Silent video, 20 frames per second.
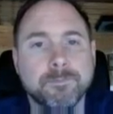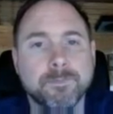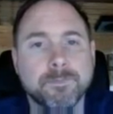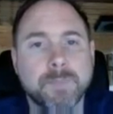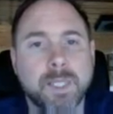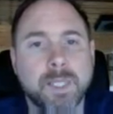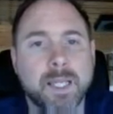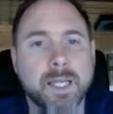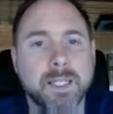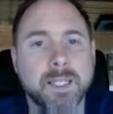
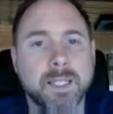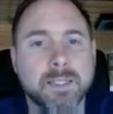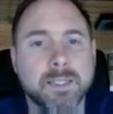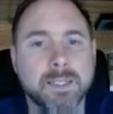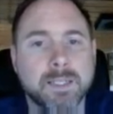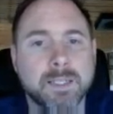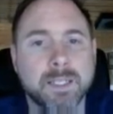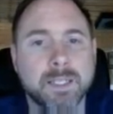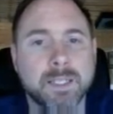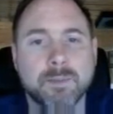
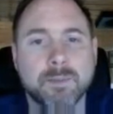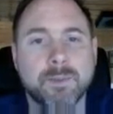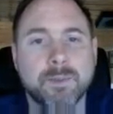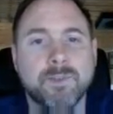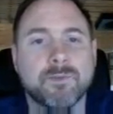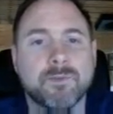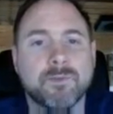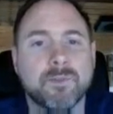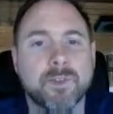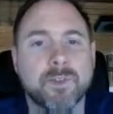The
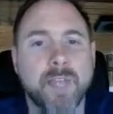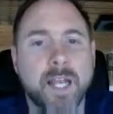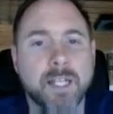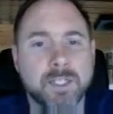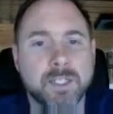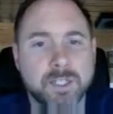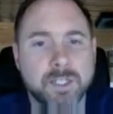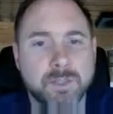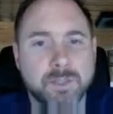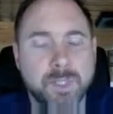reason for that
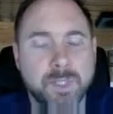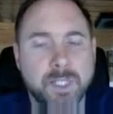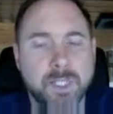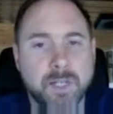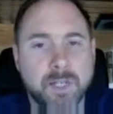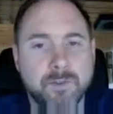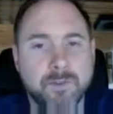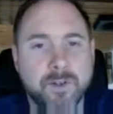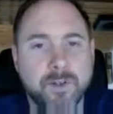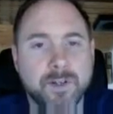is just
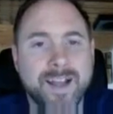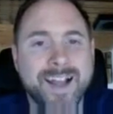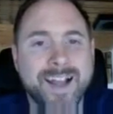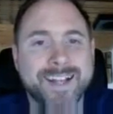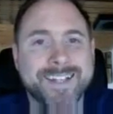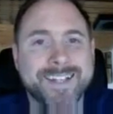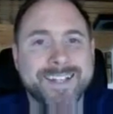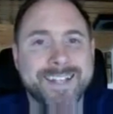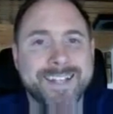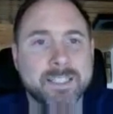because they're
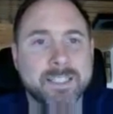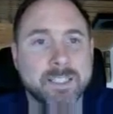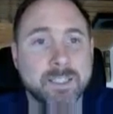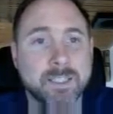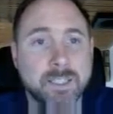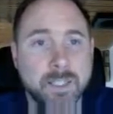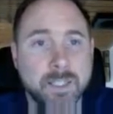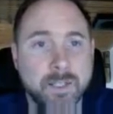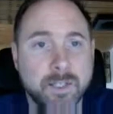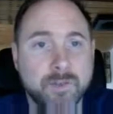not
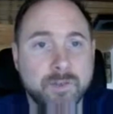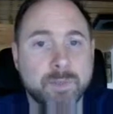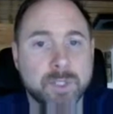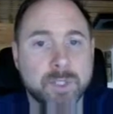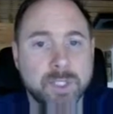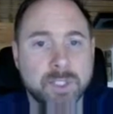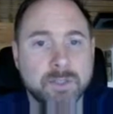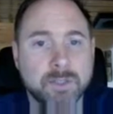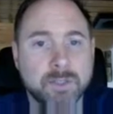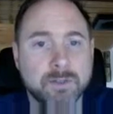connected to this
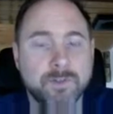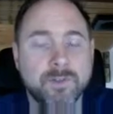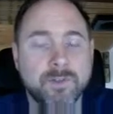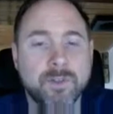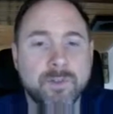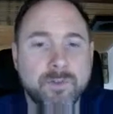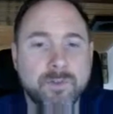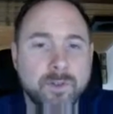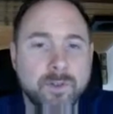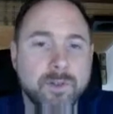particular
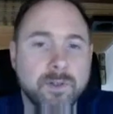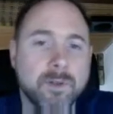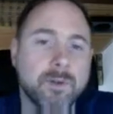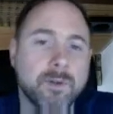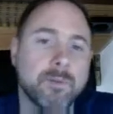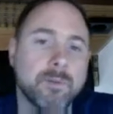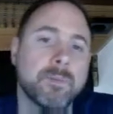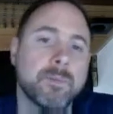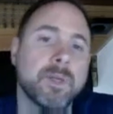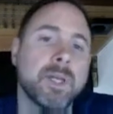
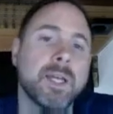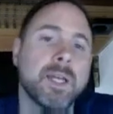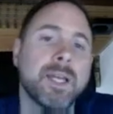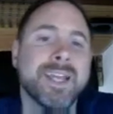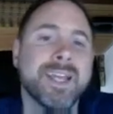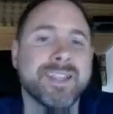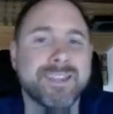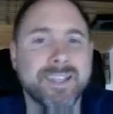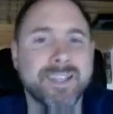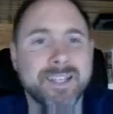system,
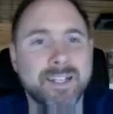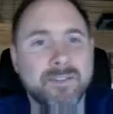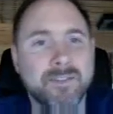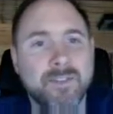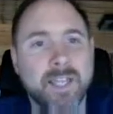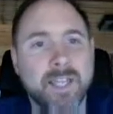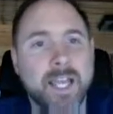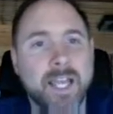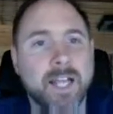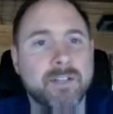and then
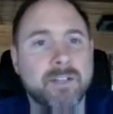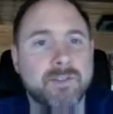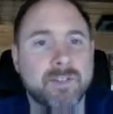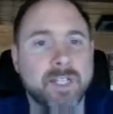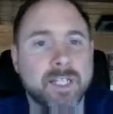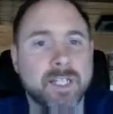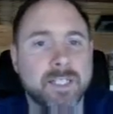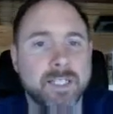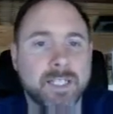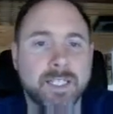if they
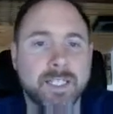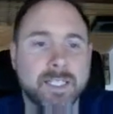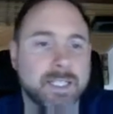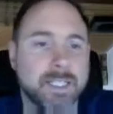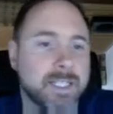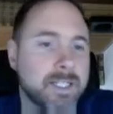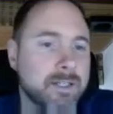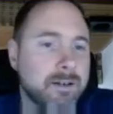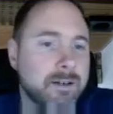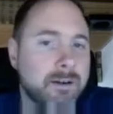accidentally
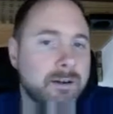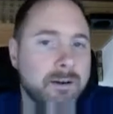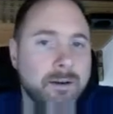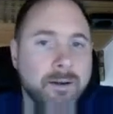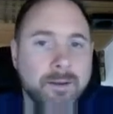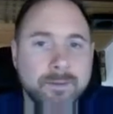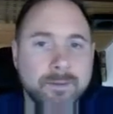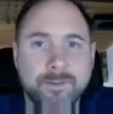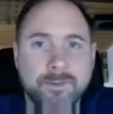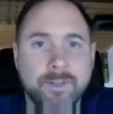click
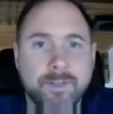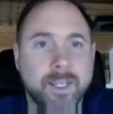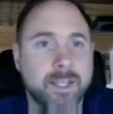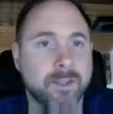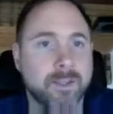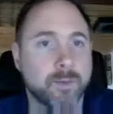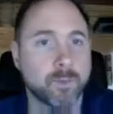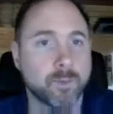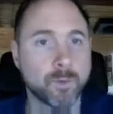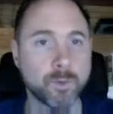on,
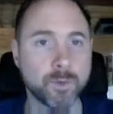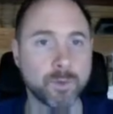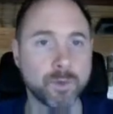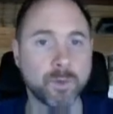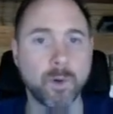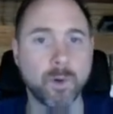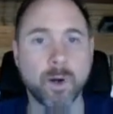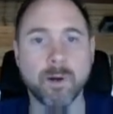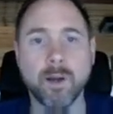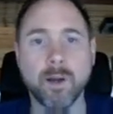say, the root
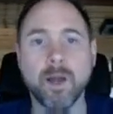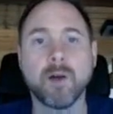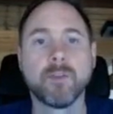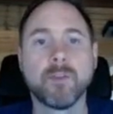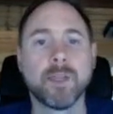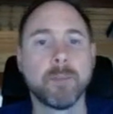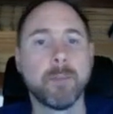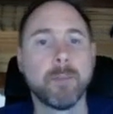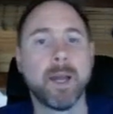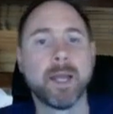URL,
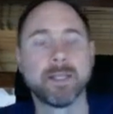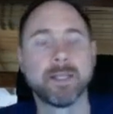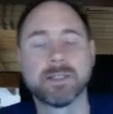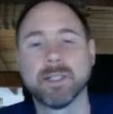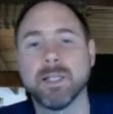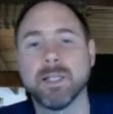they might